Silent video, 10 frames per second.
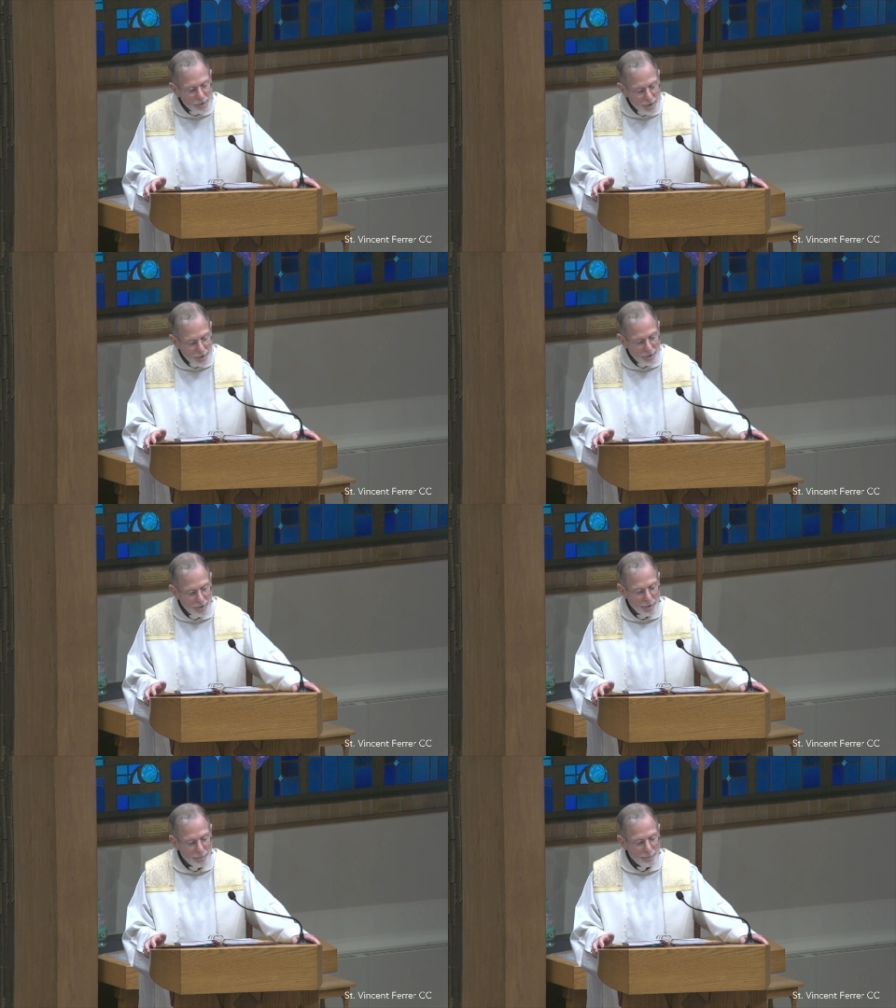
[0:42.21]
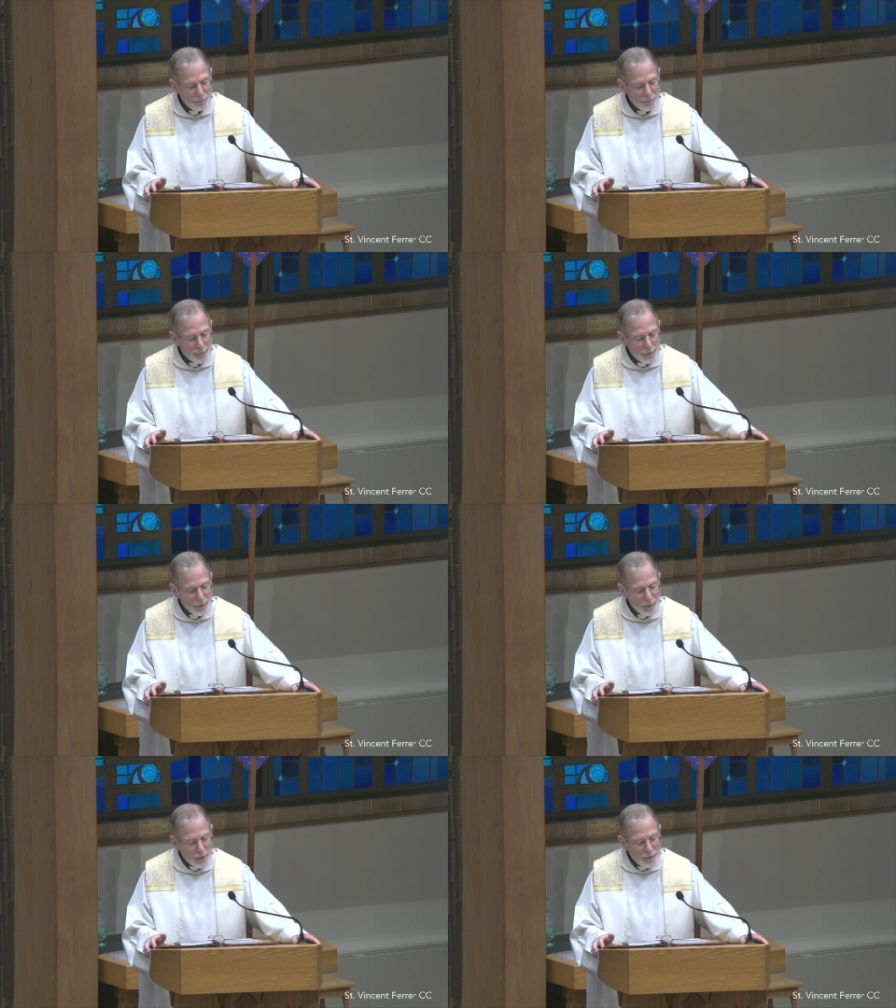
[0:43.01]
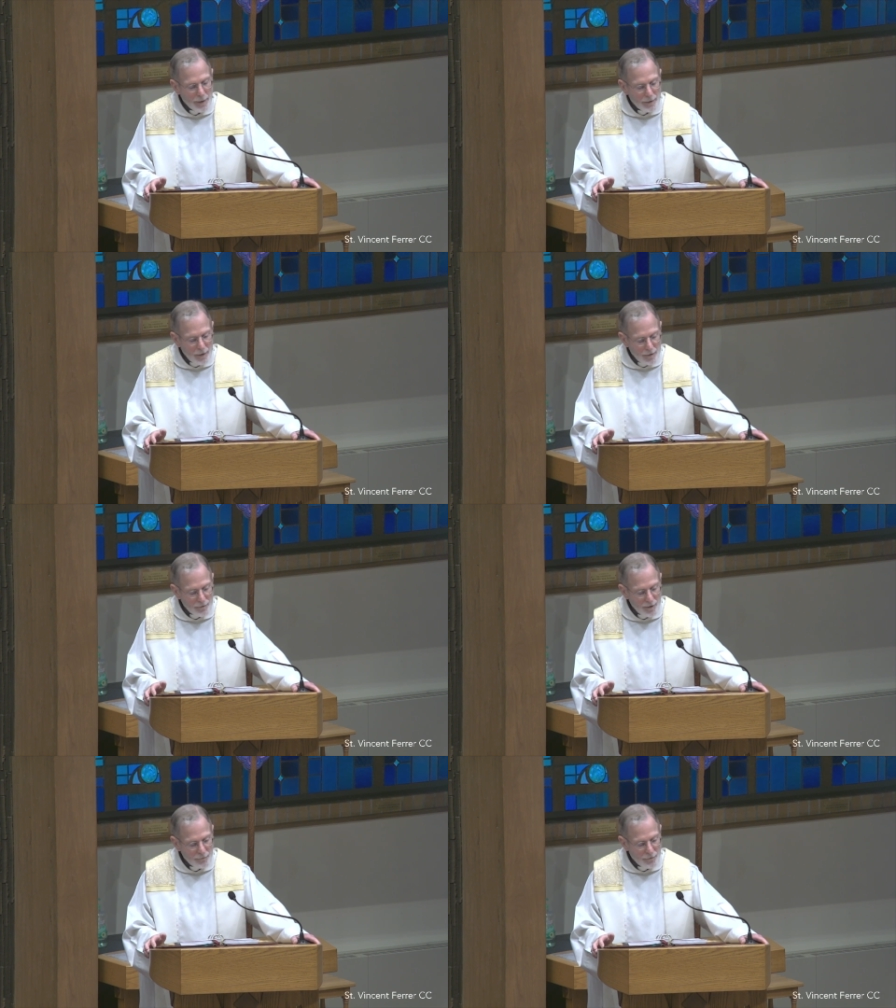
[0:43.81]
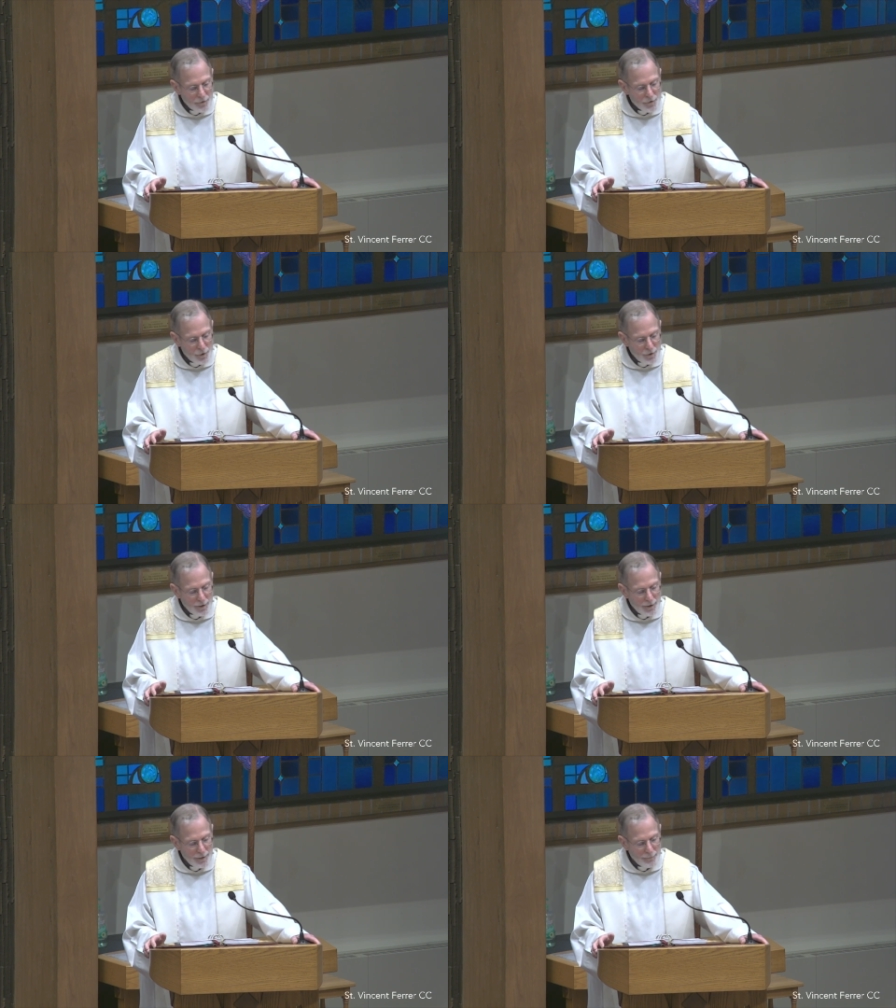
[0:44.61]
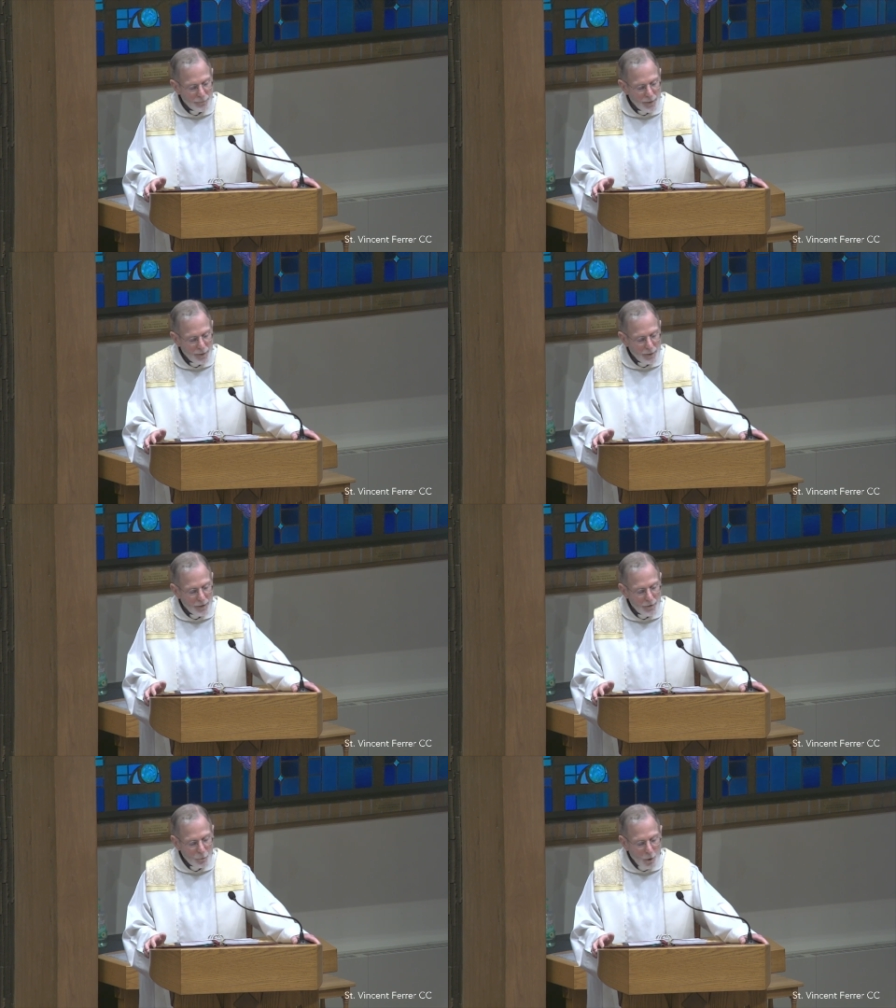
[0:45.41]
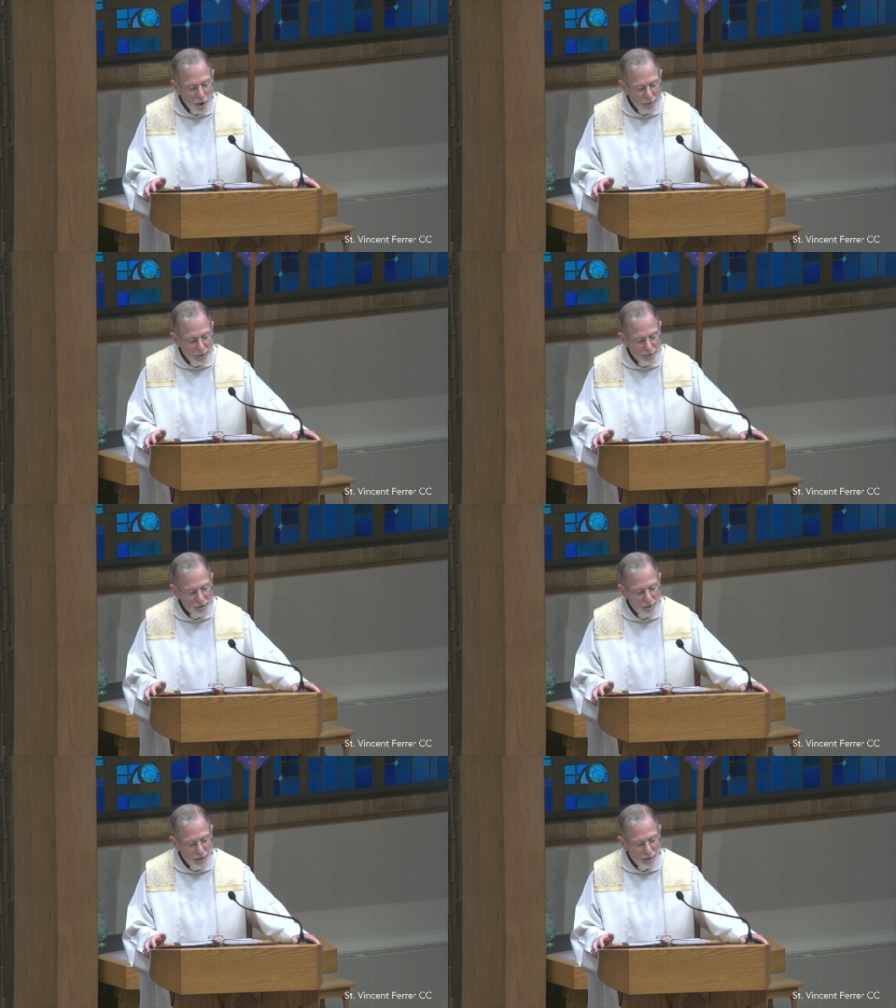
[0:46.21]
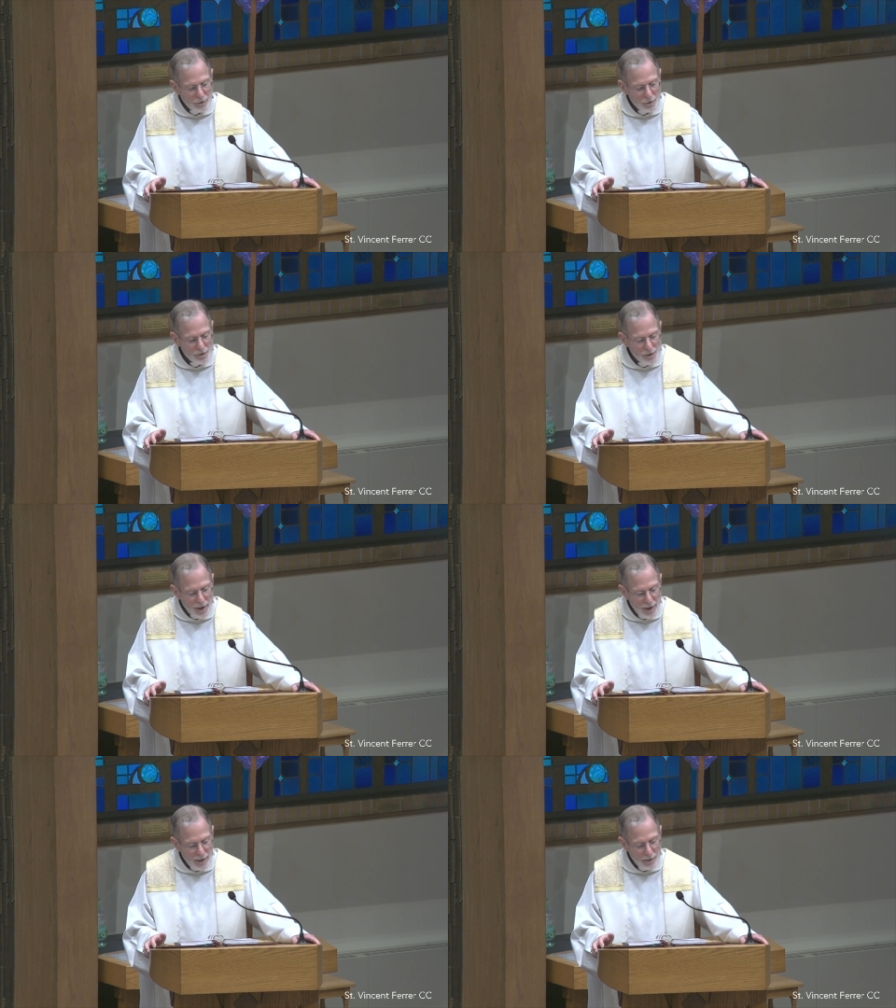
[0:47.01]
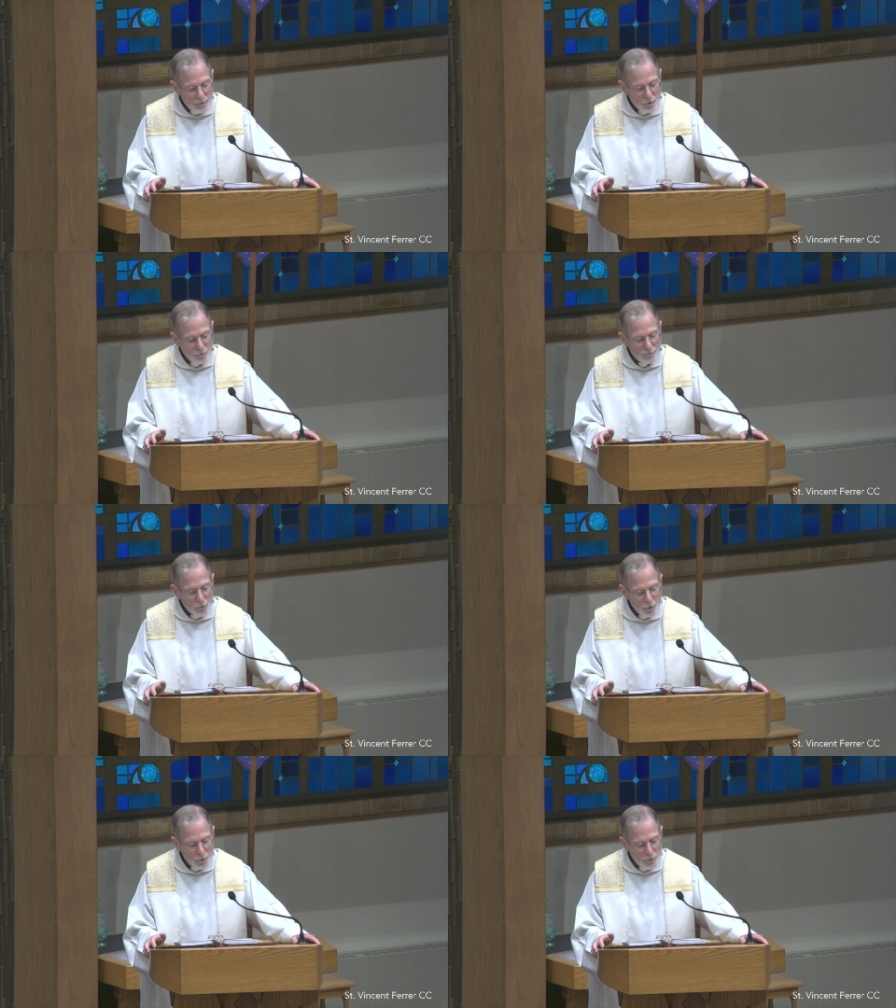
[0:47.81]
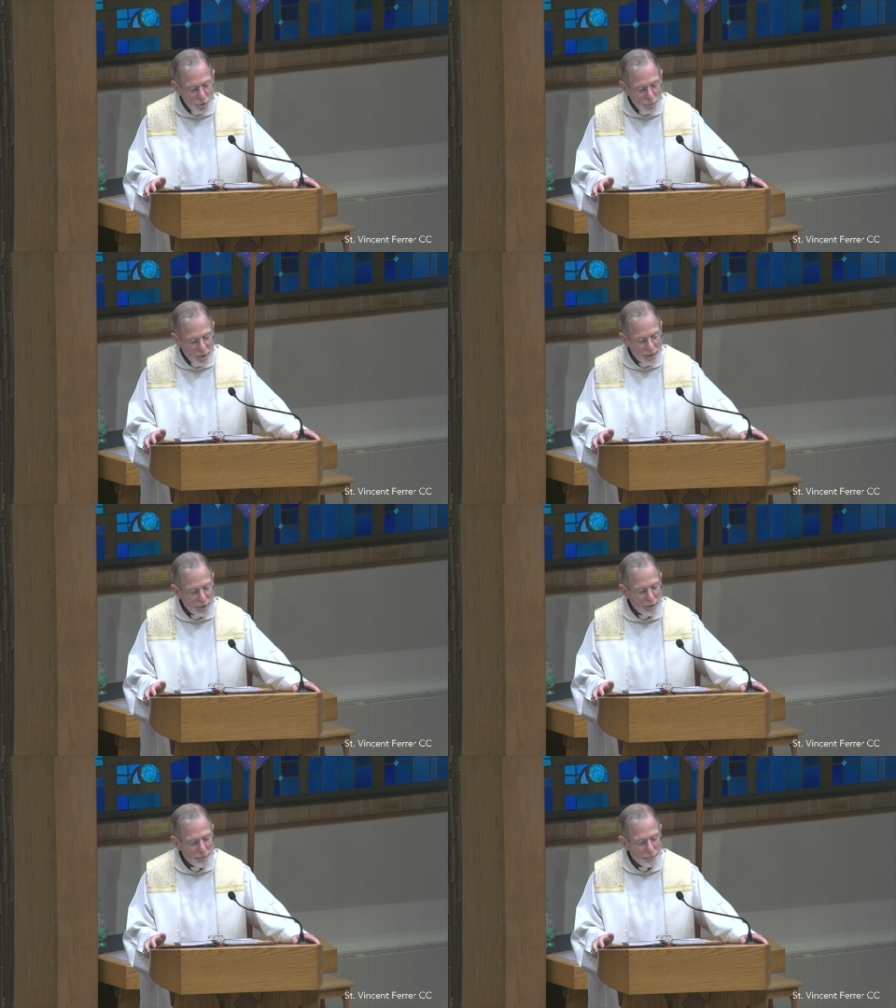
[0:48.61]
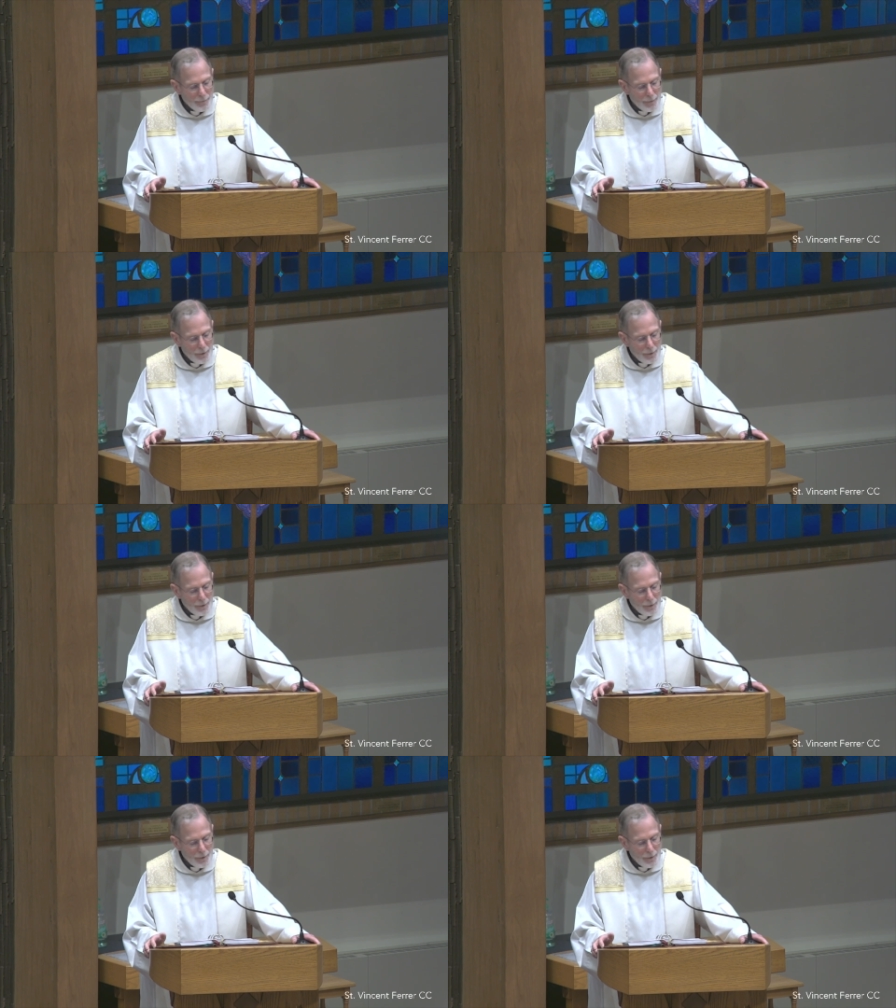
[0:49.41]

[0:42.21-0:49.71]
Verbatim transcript: He said to them, Take nothing for the journey, neither walking stick, nor sack, nor food, nor money.